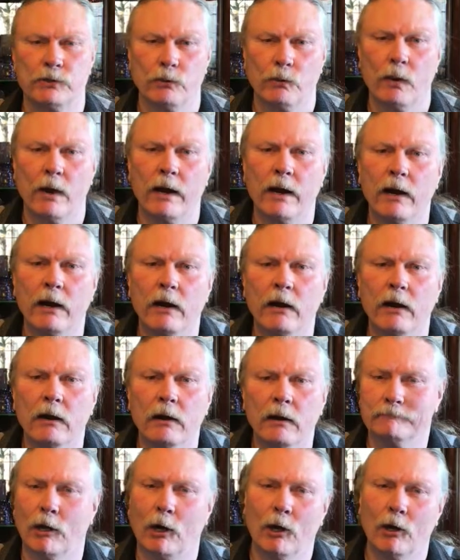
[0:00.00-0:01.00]
to wear,
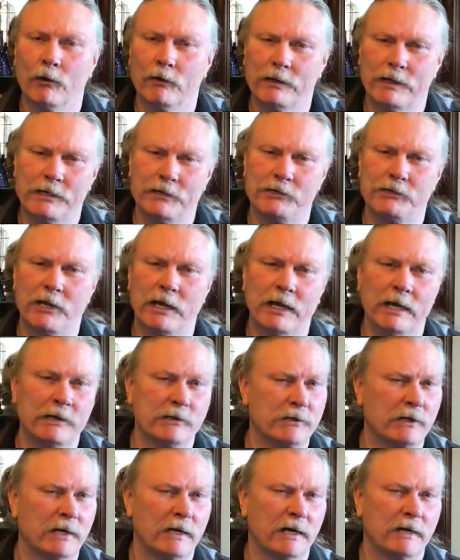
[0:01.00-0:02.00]
all these
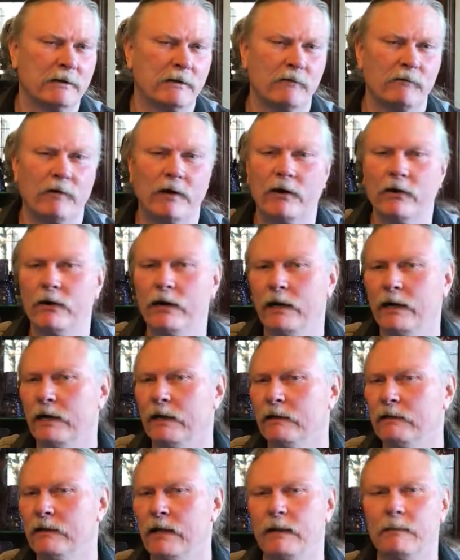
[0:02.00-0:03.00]
things, and at the very
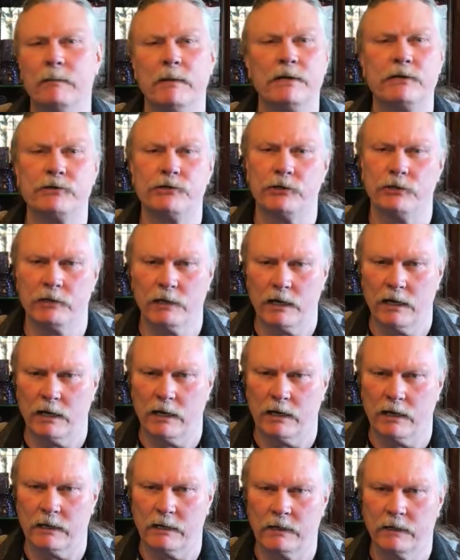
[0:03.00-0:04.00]
end they mentioned
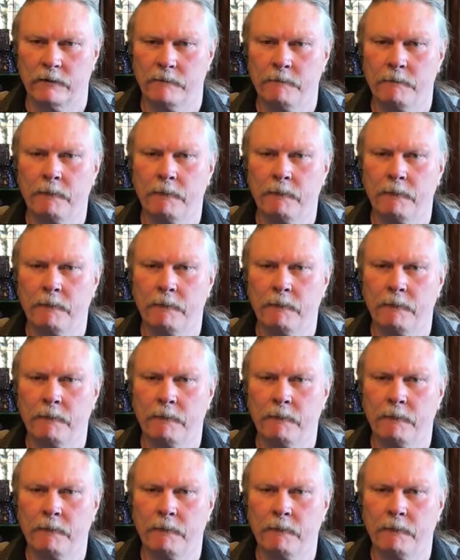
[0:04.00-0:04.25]
God.